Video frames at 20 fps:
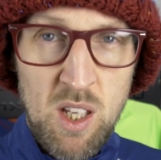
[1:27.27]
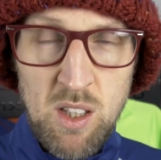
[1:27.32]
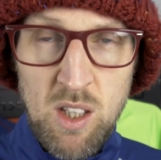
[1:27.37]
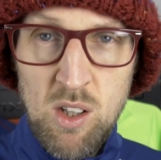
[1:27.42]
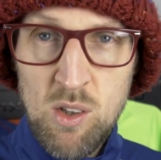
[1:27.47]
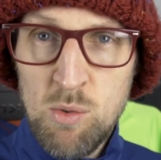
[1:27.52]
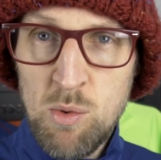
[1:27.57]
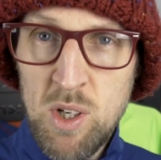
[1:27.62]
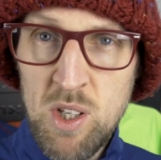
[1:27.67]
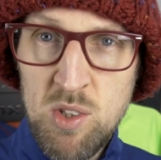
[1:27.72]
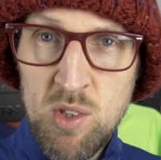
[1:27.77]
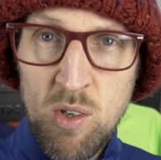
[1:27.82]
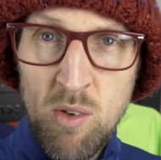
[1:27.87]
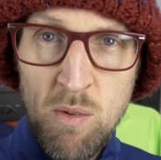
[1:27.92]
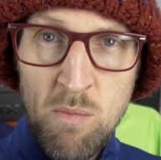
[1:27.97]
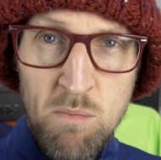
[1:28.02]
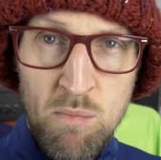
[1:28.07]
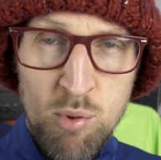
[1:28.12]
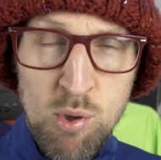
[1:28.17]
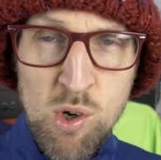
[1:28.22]
They all wanted
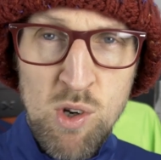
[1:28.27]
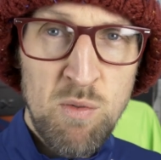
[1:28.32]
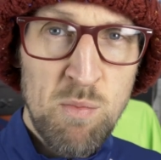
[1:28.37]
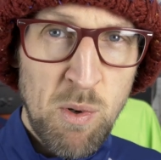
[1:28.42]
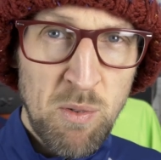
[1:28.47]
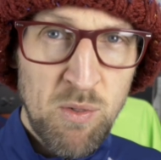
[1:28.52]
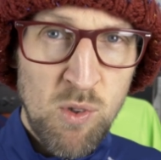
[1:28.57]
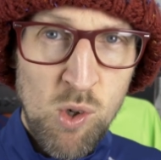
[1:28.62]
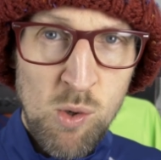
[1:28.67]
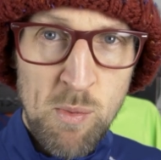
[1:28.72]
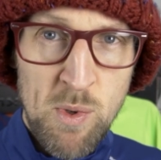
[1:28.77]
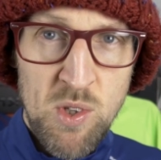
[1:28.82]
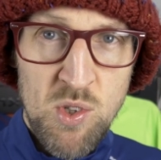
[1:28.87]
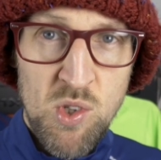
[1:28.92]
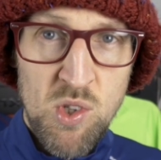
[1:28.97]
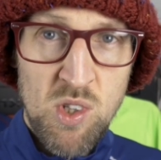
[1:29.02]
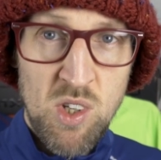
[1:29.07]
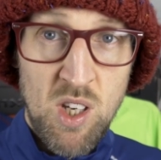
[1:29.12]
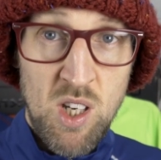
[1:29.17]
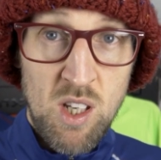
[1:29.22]
to improve
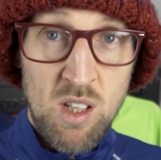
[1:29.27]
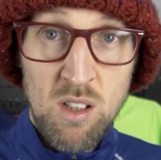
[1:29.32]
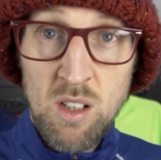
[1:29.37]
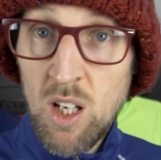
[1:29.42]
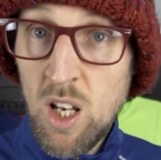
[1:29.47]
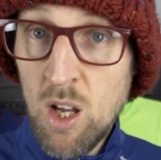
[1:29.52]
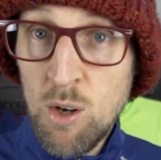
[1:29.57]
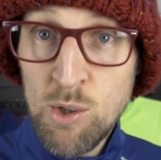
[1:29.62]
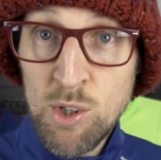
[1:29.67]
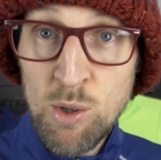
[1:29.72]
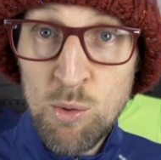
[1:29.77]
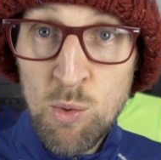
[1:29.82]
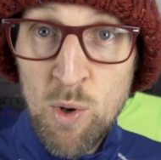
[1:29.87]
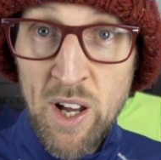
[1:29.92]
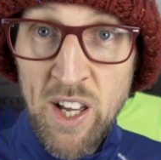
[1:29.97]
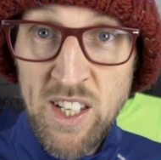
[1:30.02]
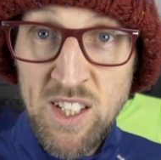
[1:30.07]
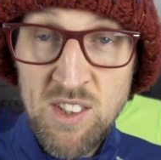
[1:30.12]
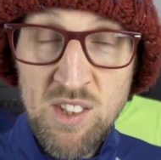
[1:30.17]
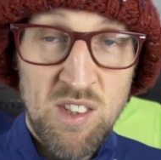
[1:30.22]
performance, lower the
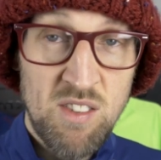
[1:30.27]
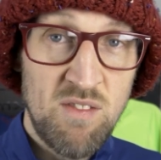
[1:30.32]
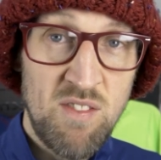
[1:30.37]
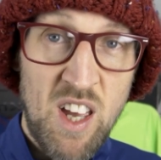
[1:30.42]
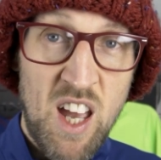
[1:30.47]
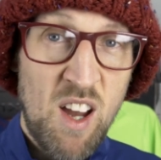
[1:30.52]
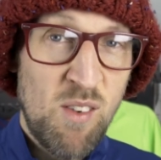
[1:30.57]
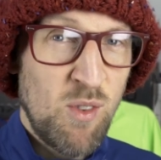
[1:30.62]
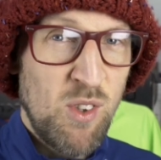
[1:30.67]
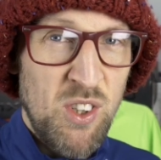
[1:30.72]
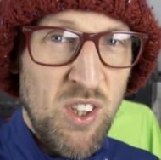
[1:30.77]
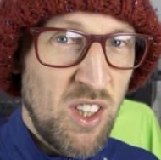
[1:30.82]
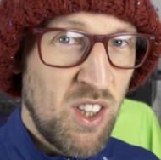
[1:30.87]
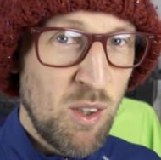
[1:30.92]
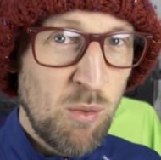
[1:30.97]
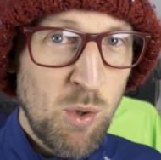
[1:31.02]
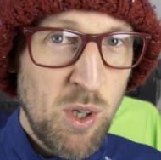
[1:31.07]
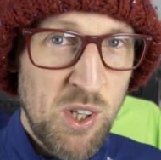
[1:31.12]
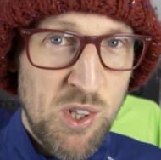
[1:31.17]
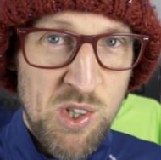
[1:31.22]
weight, everything
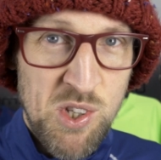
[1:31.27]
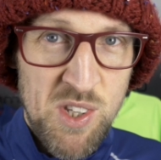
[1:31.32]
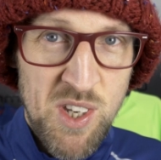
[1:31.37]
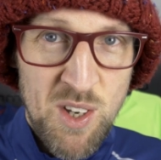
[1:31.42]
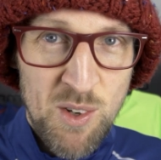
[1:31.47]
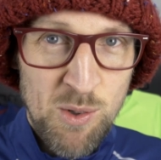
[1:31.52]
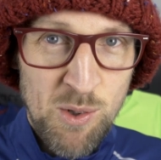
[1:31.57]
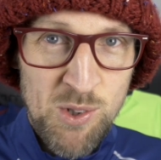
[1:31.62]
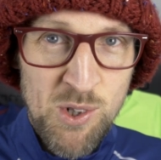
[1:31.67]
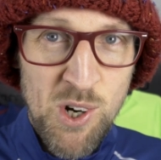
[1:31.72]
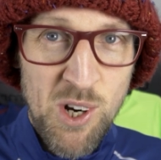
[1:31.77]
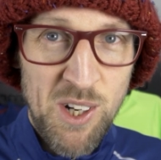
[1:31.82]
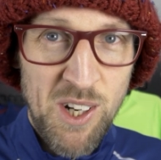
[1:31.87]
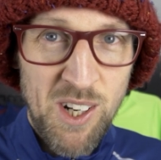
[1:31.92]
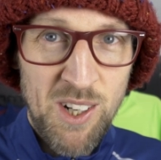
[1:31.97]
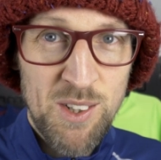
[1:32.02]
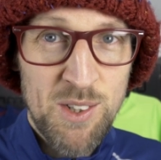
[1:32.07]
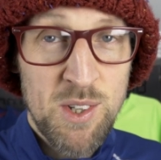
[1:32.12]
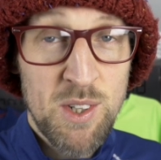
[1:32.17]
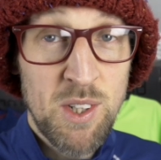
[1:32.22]
that we're still trying
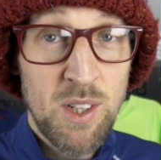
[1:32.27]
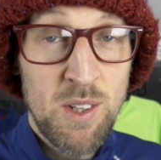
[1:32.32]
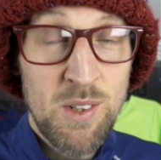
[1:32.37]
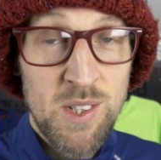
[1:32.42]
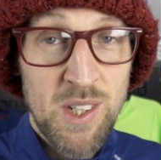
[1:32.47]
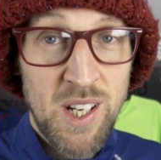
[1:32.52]
to look to do